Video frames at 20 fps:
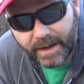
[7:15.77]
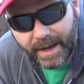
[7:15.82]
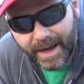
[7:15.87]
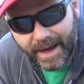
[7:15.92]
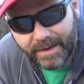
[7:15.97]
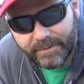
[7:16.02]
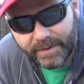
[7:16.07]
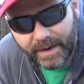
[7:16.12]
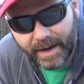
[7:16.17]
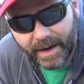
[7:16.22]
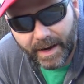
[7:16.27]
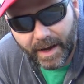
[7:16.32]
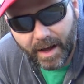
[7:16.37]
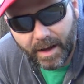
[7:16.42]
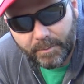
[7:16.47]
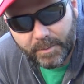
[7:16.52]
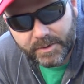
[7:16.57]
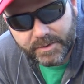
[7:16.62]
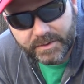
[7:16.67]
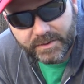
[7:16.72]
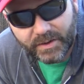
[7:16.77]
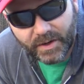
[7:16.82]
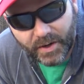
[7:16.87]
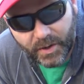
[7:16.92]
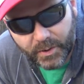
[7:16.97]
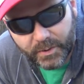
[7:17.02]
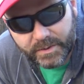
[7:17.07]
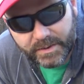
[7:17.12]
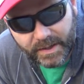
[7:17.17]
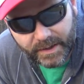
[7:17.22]
have a almost
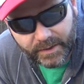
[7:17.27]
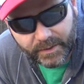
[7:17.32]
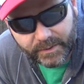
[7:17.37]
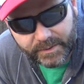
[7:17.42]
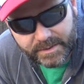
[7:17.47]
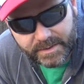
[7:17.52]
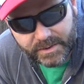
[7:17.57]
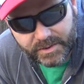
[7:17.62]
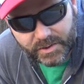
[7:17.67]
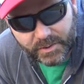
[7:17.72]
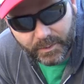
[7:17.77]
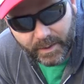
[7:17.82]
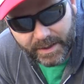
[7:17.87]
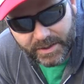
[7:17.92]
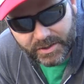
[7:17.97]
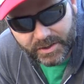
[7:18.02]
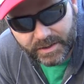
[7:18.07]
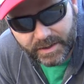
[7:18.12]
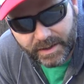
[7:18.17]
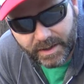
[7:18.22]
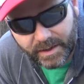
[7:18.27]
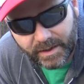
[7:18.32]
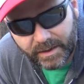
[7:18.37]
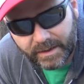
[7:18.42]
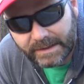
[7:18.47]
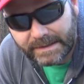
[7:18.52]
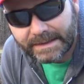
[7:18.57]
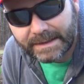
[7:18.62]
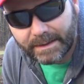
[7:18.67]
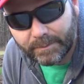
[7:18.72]
no-till situation here,
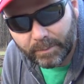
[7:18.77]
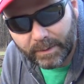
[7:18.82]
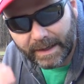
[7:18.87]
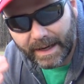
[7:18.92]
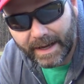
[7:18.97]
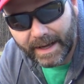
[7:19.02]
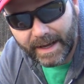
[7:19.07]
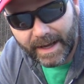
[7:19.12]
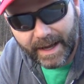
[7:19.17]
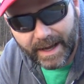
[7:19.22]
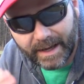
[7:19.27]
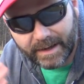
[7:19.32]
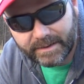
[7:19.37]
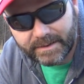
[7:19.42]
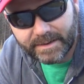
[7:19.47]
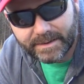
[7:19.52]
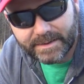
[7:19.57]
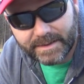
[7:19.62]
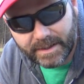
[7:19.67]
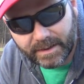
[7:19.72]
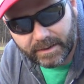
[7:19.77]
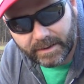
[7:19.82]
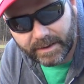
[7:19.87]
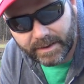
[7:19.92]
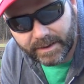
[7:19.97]
but I had to till